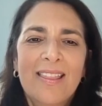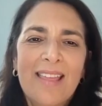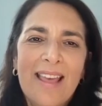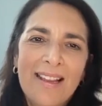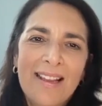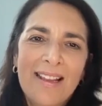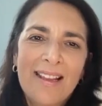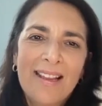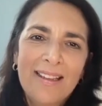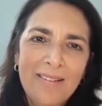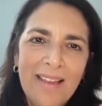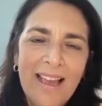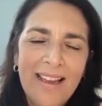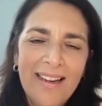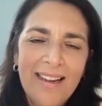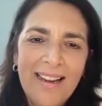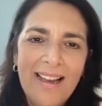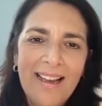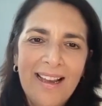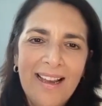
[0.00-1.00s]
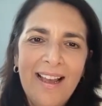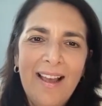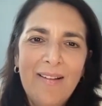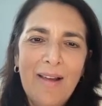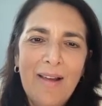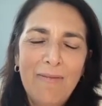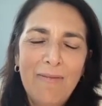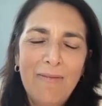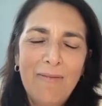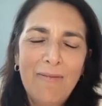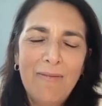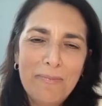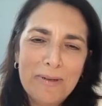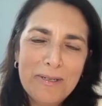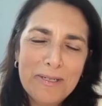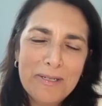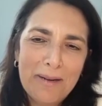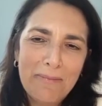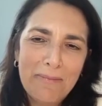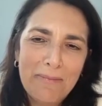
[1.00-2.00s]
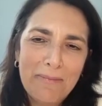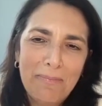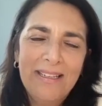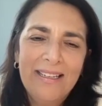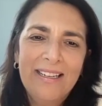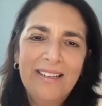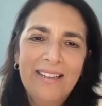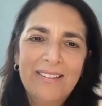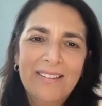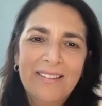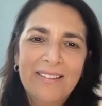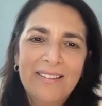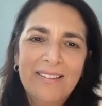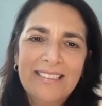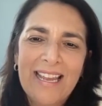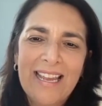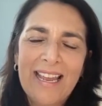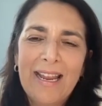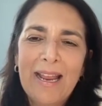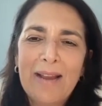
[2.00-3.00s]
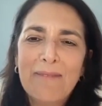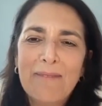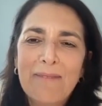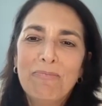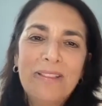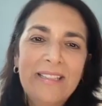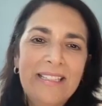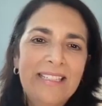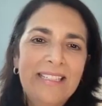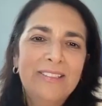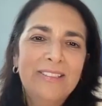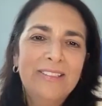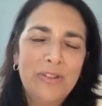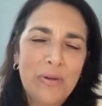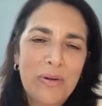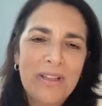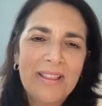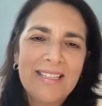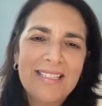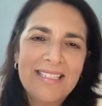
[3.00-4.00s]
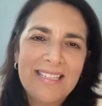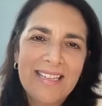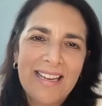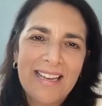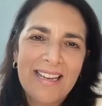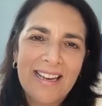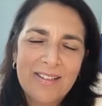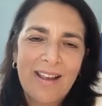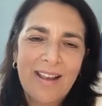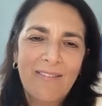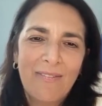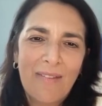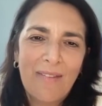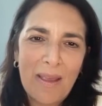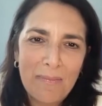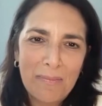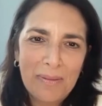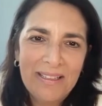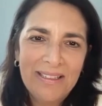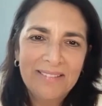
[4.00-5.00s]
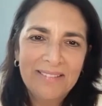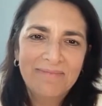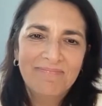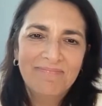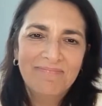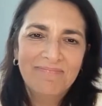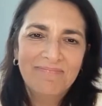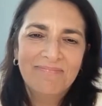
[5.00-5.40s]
Thank you, Yanna. I really appreciate being here today, and please join the THI family.